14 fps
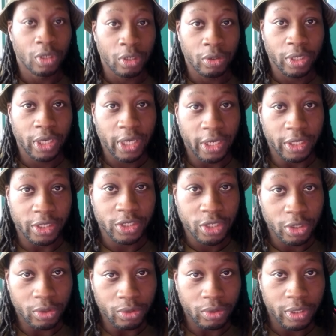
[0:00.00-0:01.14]
Okay,
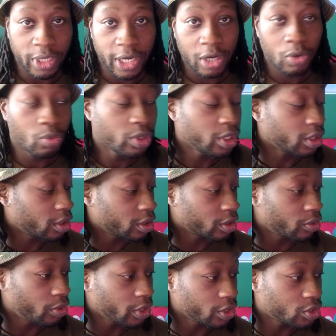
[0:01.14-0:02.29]
so now we are
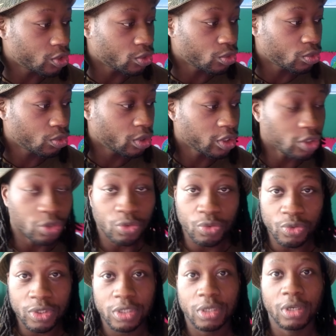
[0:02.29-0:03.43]
going to
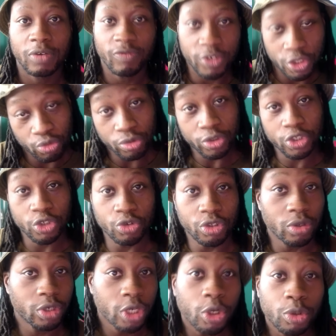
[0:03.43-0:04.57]
use Visual
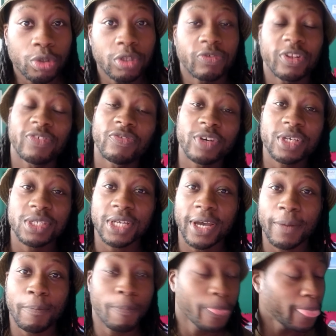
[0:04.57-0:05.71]
Studio Code for the first time.